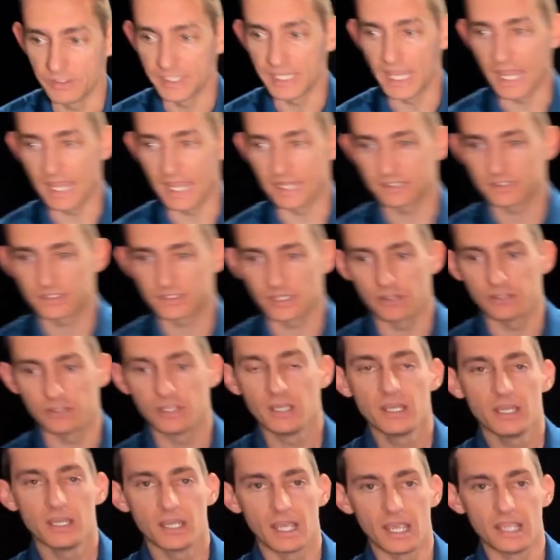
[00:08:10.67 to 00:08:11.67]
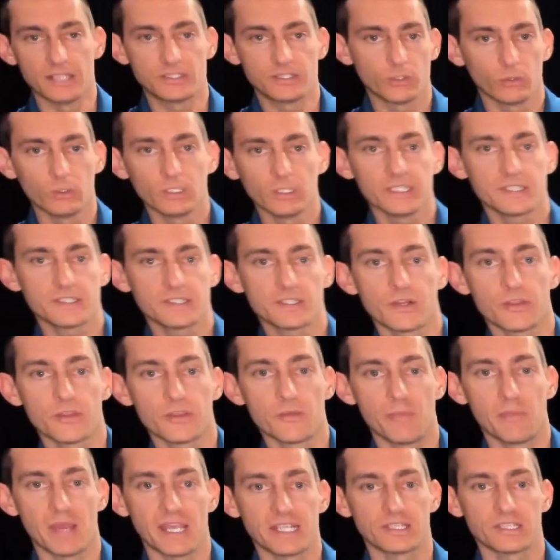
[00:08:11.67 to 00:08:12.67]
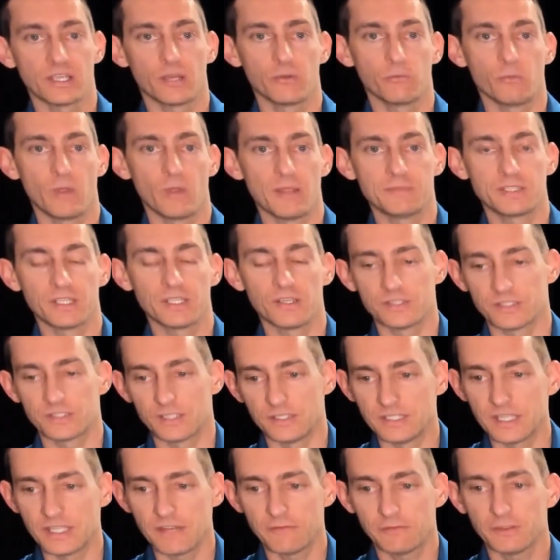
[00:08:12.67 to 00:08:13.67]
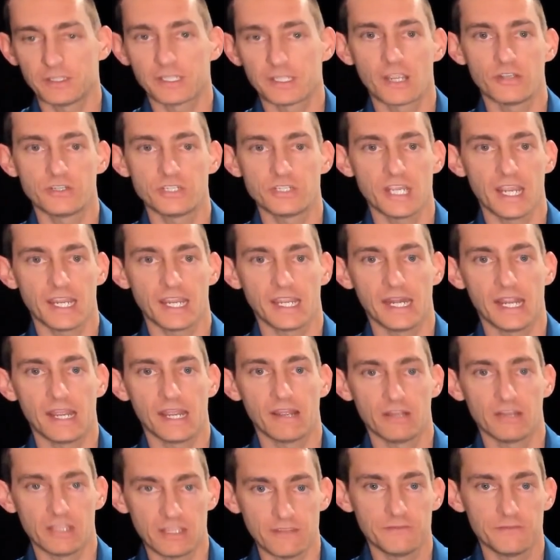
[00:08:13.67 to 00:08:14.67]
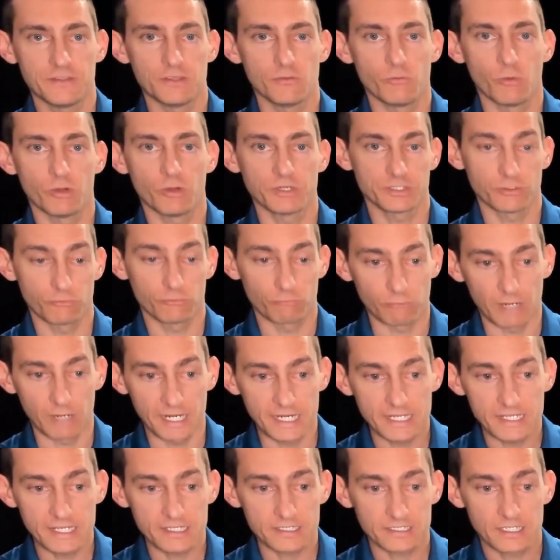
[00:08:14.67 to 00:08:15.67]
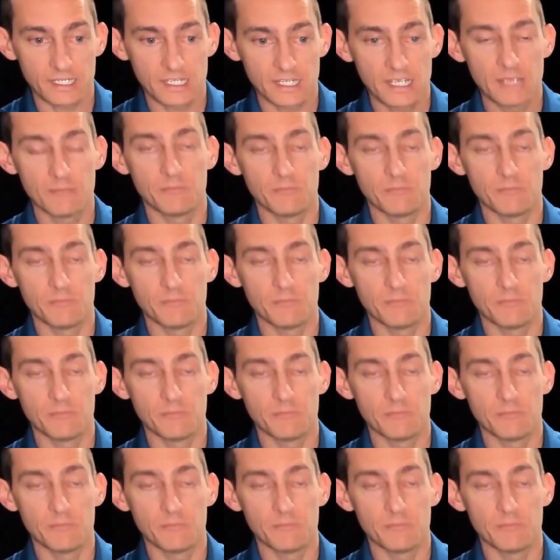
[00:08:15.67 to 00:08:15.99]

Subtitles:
you get. So it's all listed on the Bayside website, so definitely go check it out if you want to read it.